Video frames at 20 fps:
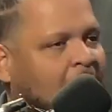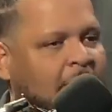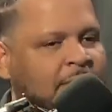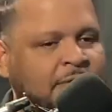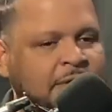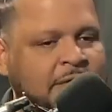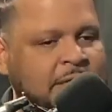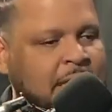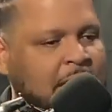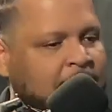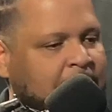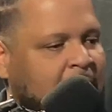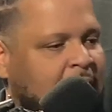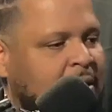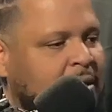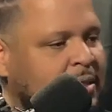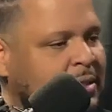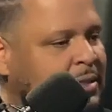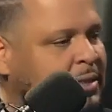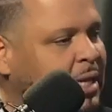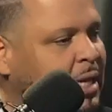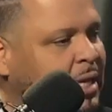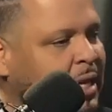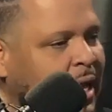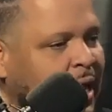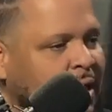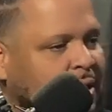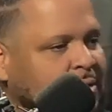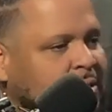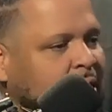Obviously, I'm at this
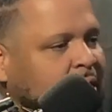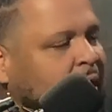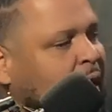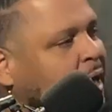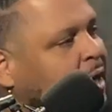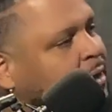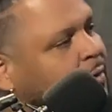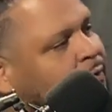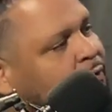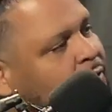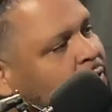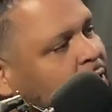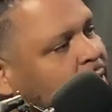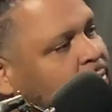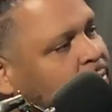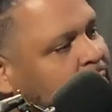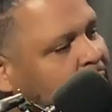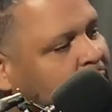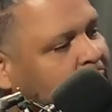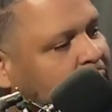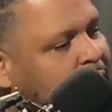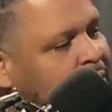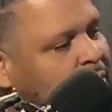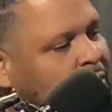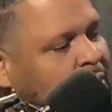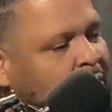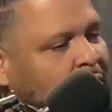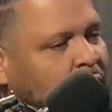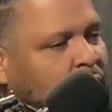steakhouse. Like I can afford to be here.